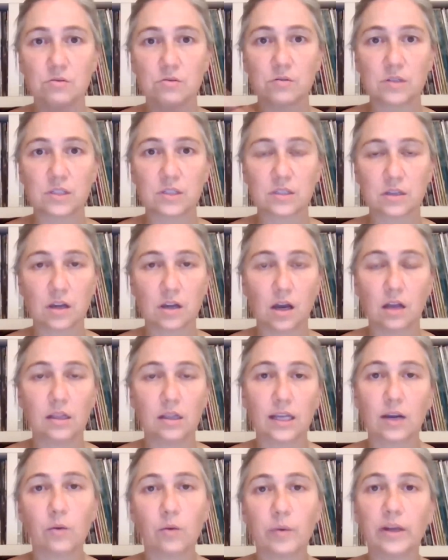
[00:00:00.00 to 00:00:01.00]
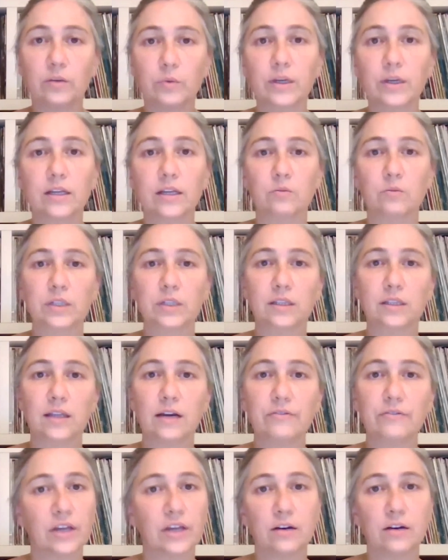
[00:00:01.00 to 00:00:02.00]
It was uh, like a win-win. We
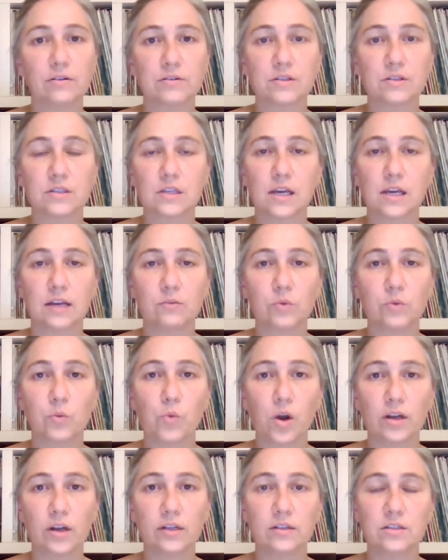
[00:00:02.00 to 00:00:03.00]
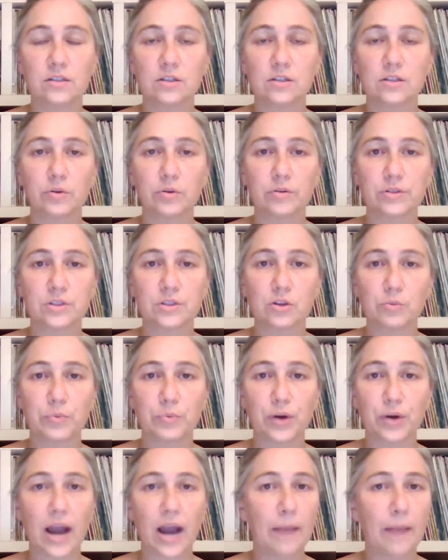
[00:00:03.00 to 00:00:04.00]
love the house, and we wanted so we were
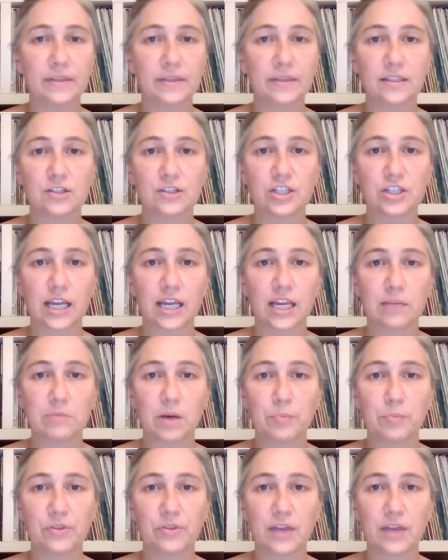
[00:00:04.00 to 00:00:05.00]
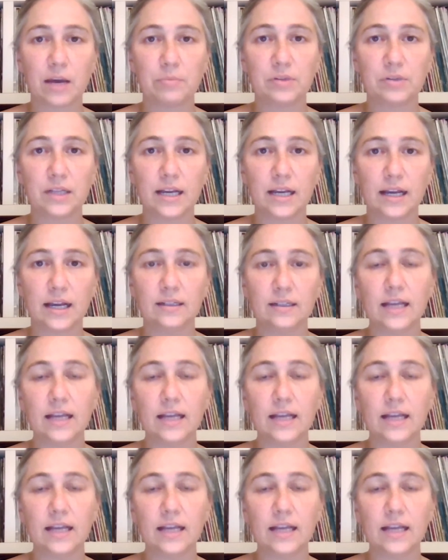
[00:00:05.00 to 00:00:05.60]
super happy that she came up with that plan.